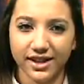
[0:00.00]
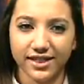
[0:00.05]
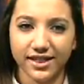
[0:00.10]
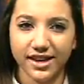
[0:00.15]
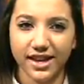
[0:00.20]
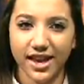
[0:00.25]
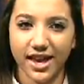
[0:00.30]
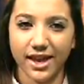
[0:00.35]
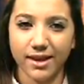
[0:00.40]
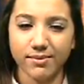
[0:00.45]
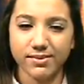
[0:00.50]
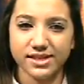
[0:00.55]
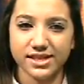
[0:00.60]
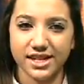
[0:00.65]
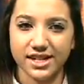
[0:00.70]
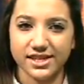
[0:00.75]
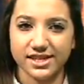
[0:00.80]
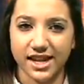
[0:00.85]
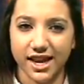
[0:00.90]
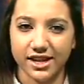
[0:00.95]
The AMC
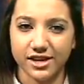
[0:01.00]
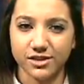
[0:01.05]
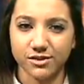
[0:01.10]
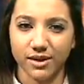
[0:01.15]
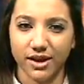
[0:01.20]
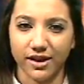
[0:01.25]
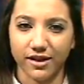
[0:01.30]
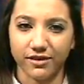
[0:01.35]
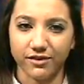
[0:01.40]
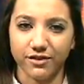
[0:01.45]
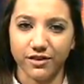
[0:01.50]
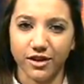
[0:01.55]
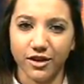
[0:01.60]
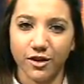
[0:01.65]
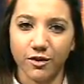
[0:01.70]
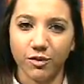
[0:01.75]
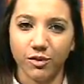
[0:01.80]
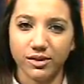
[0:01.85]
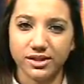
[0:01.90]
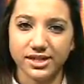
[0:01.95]
1012
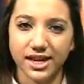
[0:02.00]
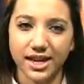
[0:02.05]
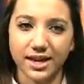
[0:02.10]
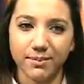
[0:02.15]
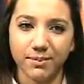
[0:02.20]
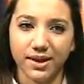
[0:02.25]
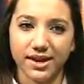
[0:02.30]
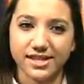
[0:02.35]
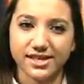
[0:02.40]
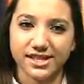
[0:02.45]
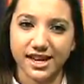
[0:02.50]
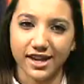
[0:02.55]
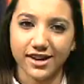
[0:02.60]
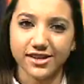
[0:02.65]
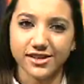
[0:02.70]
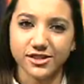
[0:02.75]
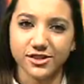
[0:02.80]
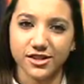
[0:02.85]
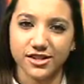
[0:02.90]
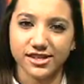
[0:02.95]
will take place
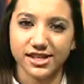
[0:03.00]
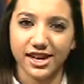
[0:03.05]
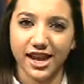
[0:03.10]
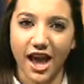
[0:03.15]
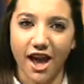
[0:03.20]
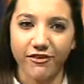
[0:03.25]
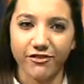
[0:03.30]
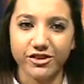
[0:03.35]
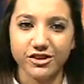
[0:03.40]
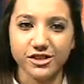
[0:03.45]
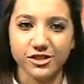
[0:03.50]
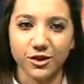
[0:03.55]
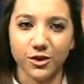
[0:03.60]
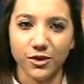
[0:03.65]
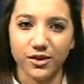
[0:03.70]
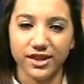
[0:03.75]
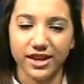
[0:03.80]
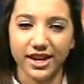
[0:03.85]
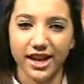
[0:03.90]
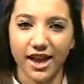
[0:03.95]
next Tuesday after school
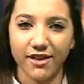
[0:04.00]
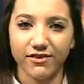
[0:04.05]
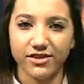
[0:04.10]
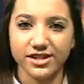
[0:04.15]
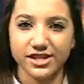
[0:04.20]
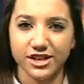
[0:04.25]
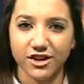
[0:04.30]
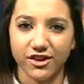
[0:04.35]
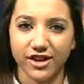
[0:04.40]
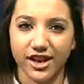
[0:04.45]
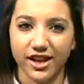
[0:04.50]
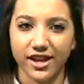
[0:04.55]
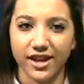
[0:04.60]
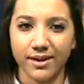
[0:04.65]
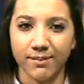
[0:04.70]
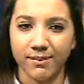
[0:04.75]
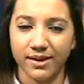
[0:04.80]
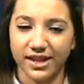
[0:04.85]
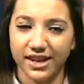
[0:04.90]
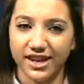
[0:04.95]
in the cafeteria
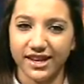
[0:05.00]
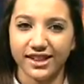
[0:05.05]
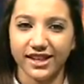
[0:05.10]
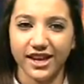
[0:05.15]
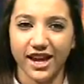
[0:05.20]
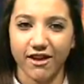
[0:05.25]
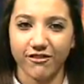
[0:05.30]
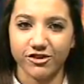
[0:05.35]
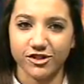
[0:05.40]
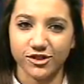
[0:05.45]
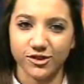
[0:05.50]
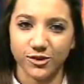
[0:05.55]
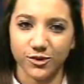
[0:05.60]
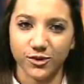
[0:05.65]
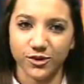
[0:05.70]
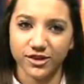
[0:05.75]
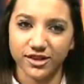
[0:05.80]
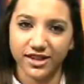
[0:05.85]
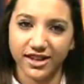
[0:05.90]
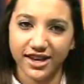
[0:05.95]
immediately after
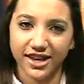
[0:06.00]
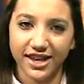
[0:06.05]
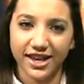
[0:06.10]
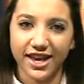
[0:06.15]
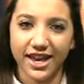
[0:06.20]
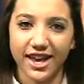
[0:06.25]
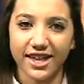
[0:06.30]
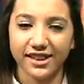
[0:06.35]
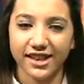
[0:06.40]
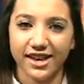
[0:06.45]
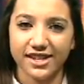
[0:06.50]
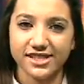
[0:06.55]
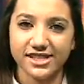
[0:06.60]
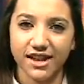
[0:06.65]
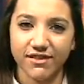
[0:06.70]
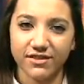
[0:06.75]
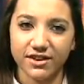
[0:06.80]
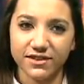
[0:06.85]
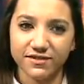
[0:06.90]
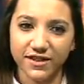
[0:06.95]
school. It lasts
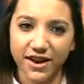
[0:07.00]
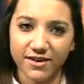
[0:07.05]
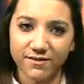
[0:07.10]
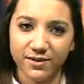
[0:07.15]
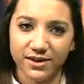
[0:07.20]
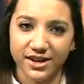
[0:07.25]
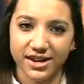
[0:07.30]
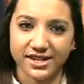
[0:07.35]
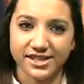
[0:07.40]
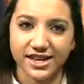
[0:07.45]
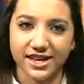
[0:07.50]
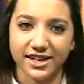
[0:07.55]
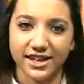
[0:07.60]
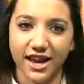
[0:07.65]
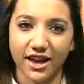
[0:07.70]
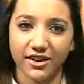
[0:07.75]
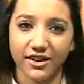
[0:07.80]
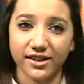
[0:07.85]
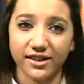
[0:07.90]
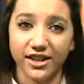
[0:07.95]
75 minutes and
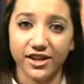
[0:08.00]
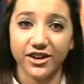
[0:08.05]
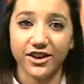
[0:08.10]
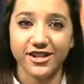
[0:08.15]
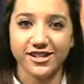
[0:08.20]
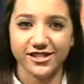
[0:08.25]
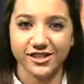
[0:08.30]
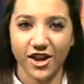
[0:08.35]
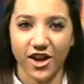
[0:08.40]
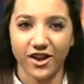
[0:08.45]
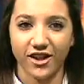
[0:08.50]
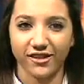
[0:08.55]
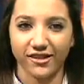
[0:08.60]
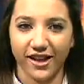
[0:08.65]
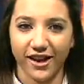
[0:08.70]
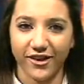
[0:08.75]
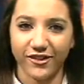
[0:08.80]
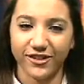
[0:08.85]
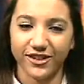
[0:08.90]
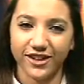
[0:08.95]
calculator is not
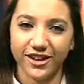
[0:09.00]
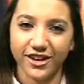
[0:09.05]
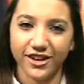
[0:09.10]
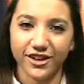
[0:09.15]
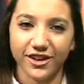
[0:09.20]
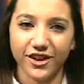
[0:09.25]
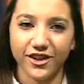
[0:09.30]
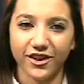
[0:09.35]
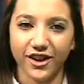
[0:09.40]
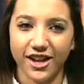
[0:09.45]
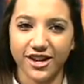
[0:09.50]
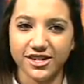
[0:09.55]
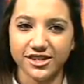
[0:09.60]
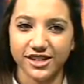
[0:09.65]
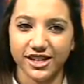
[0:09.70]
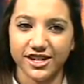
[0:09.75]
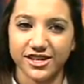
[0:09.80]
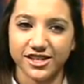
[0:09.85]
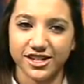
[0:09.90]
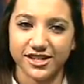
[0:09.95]
allowed.
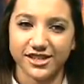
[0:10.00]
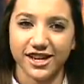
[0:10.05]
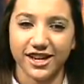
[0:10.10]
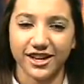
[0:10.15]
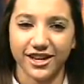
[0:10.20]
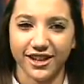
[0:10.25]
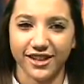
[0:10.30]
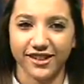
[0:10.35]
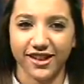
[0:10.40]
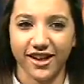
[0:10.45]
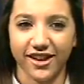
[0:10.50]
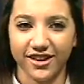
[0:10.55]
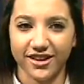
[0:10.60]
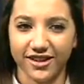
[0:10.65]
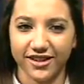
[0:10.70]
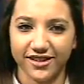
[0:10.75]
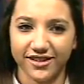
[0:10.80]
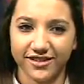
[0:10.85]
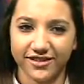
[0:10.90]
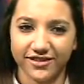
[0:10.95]
Congratulations and good luck.